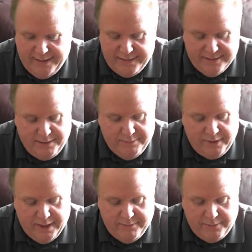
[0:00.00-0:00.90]
It's
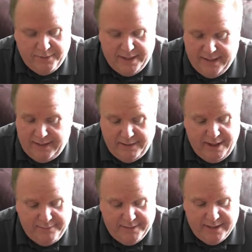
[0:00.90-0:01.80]
unbelievable. I didn't
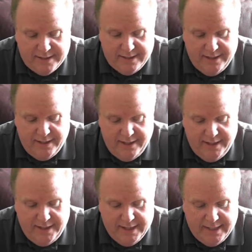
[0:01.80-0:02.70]
have this.
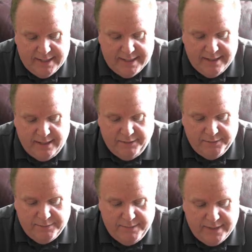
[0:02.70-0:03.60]
This is the
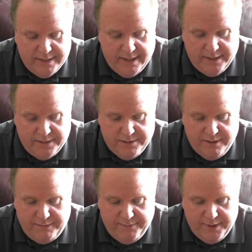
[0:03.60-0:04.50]
ultimate
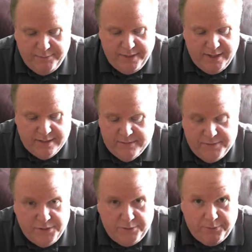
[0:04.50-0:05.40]
signature MVPs
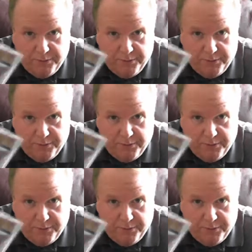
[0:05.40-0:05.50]
of Joe